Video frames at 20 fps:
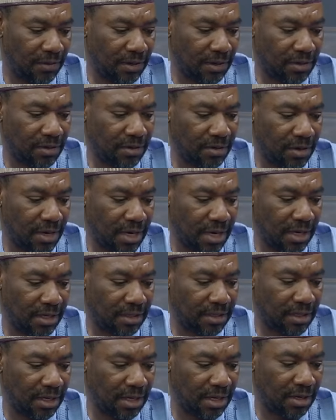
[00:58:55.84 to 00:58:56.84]

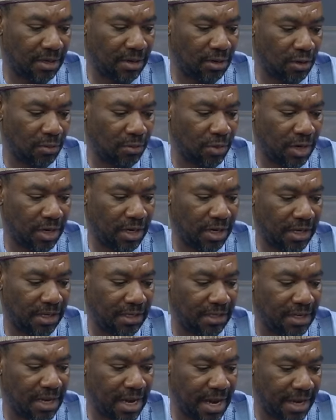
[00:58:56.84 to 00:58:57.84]
Victoria, he said,
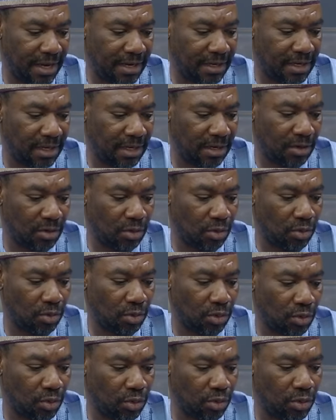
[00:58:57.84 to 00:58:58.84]
nobody is dying till
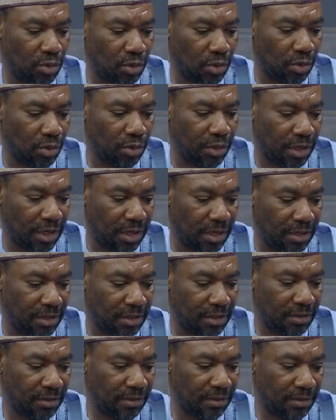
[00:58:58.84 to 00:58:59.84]
good old
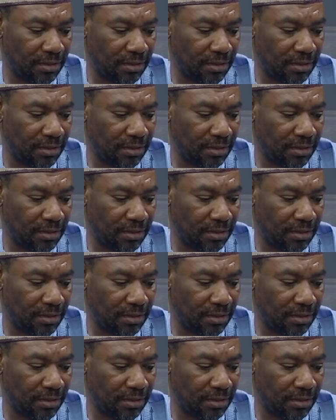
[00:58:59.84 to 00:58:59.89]
age.